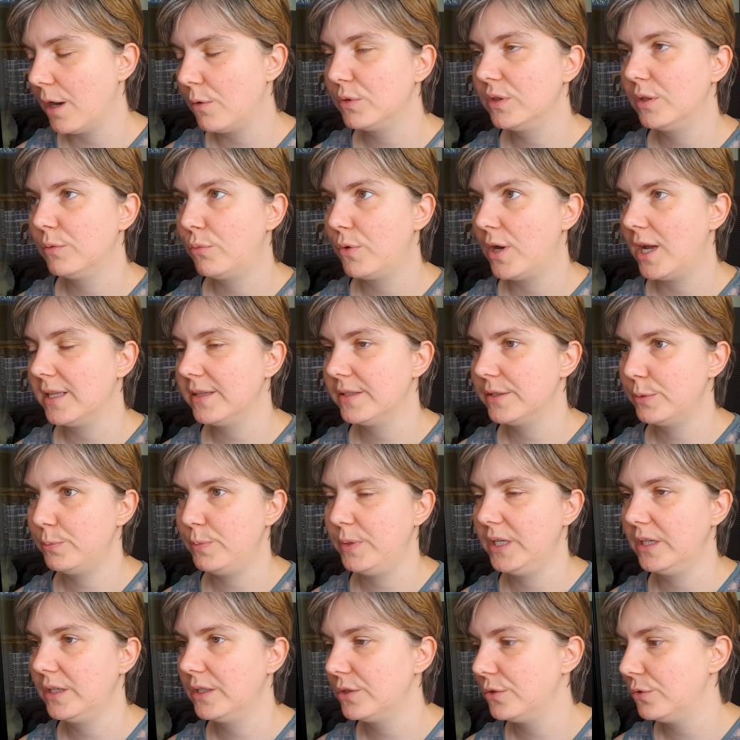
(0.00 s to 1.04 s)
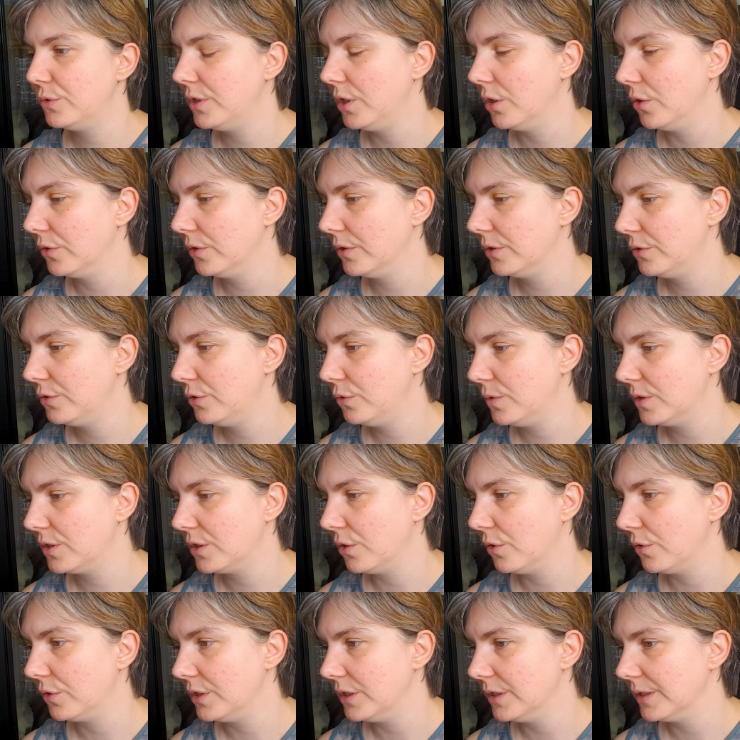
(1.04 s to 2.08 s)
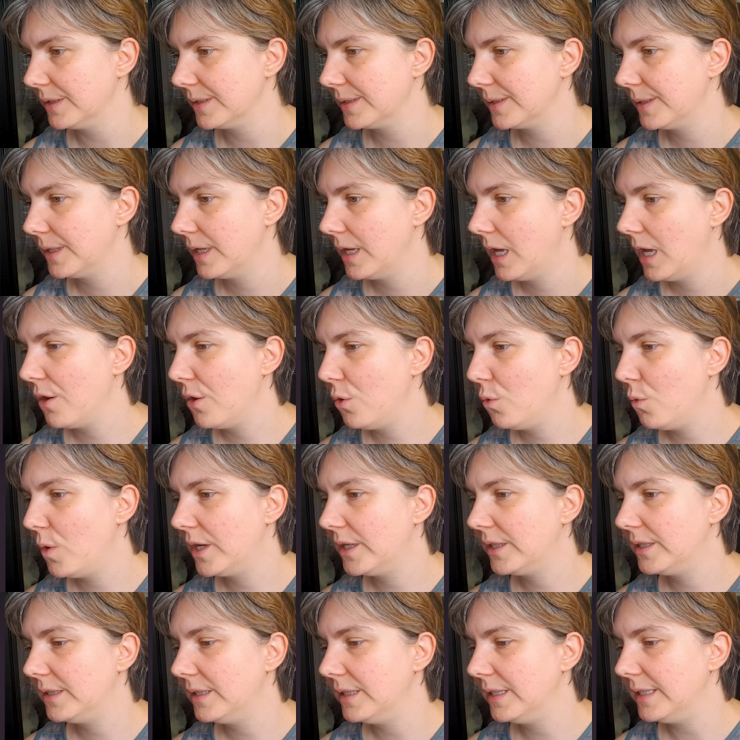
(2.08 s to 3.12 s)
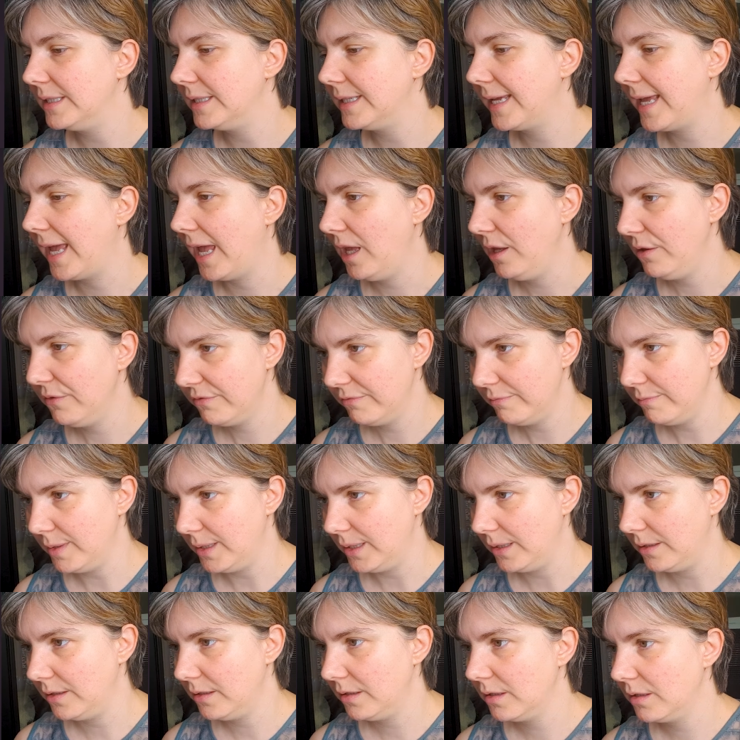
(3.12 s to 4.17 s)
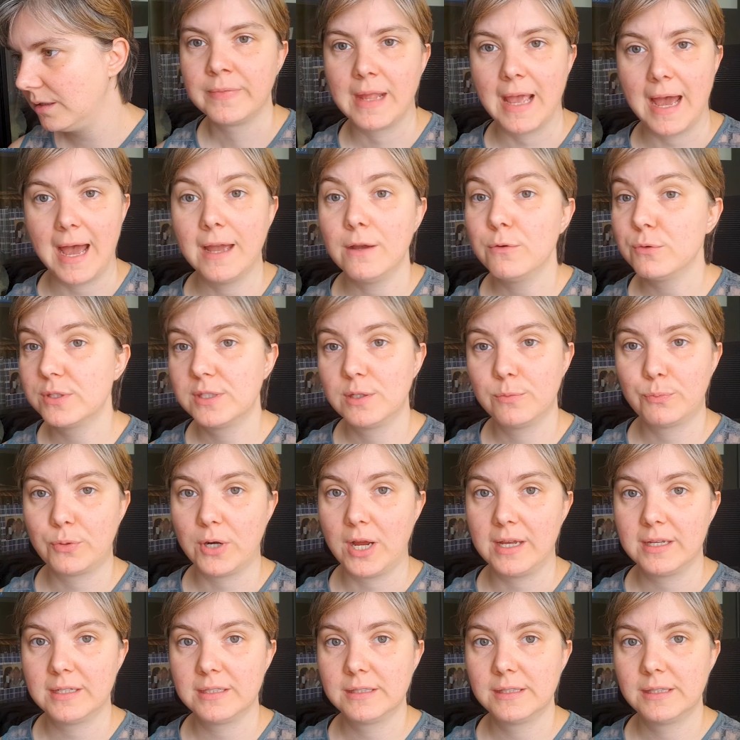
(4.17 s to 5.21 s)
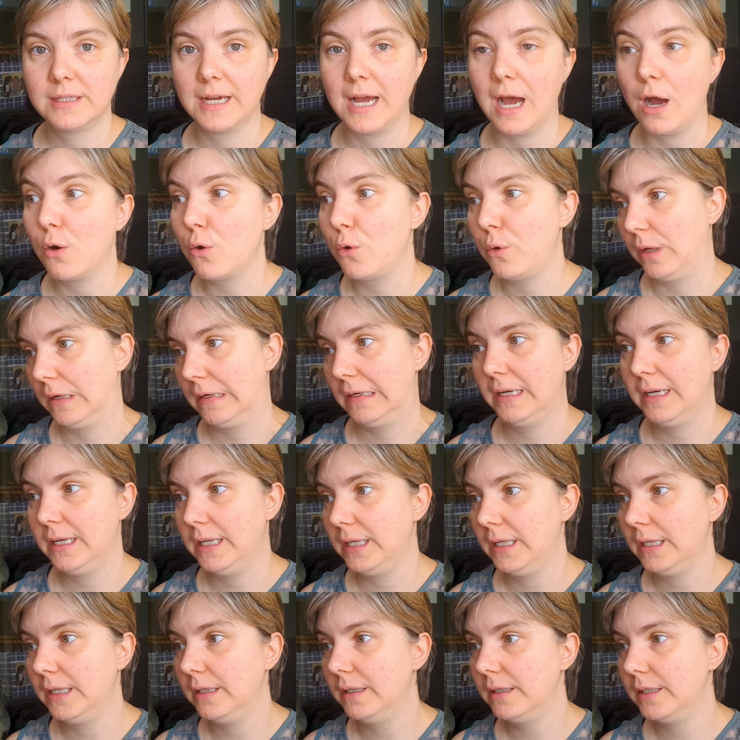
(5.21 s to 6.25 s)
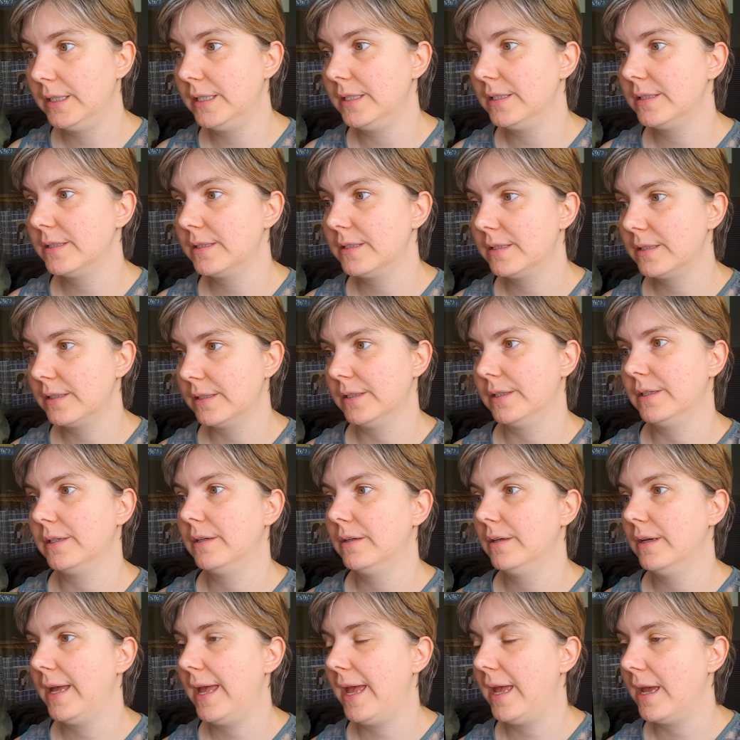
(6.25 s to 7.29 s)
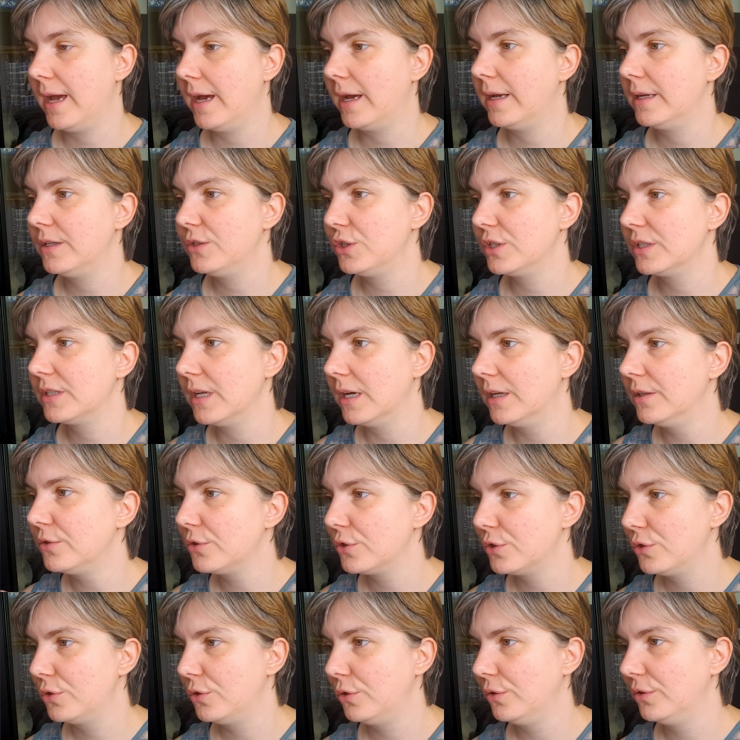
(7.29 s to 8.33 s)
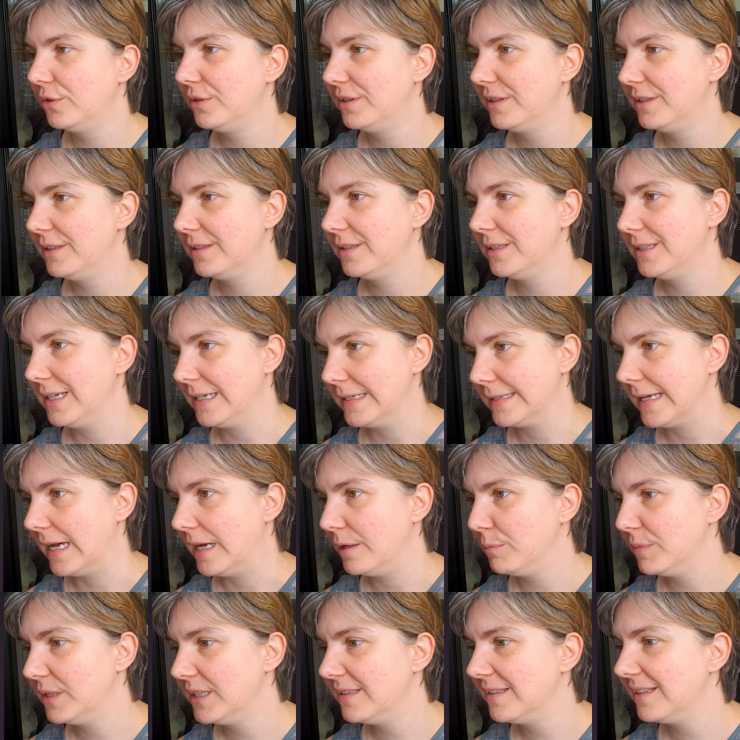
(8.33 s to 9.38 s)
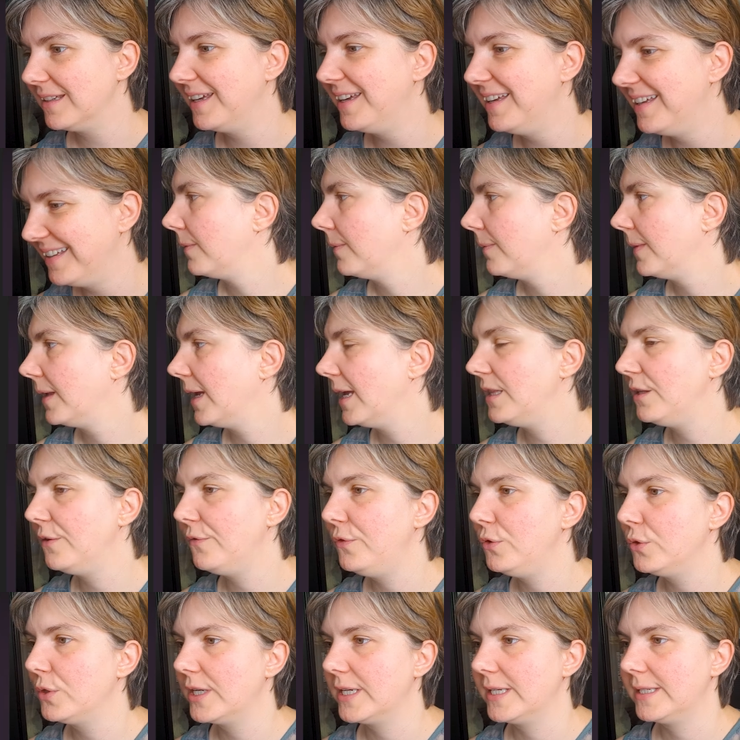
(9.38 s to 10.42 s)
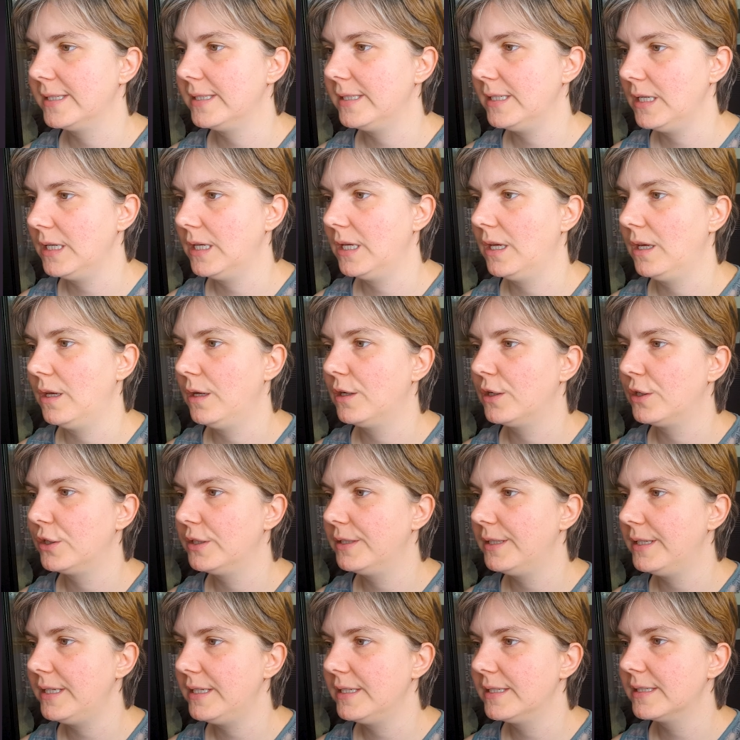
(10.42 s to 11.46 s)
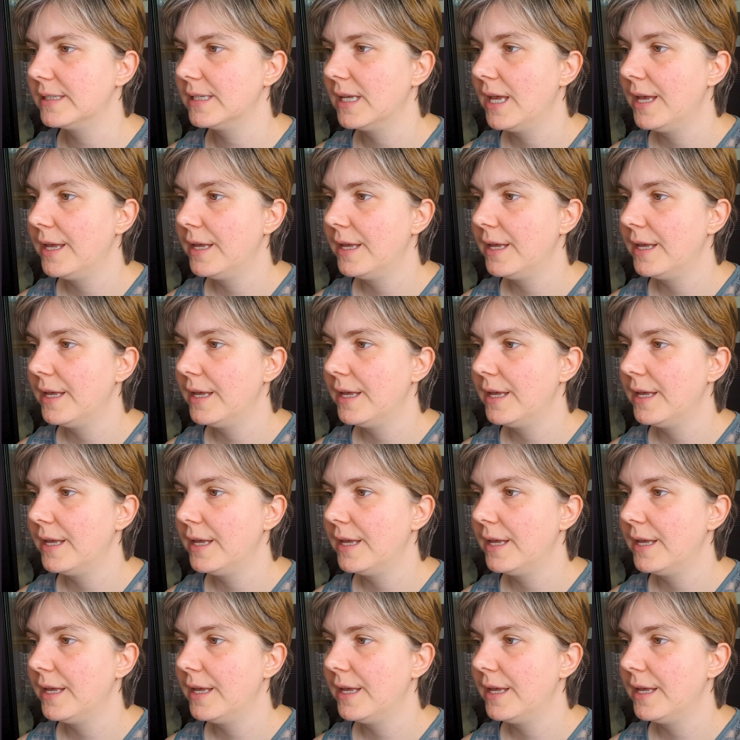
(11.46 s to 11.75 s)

the brand speak to its audience. What it gave me, I was surprised how quickly this AI just understood the assignment. And if you can see here, these